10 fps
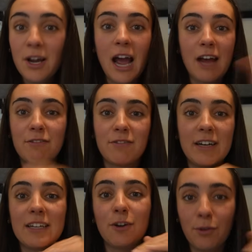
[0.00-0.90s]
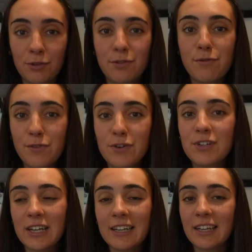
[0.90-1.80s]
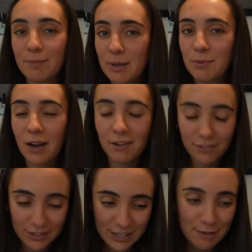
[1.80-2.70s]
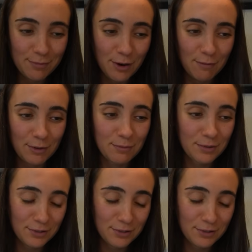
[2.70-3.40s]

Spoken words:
I've read other reviews saying that people have the same problem.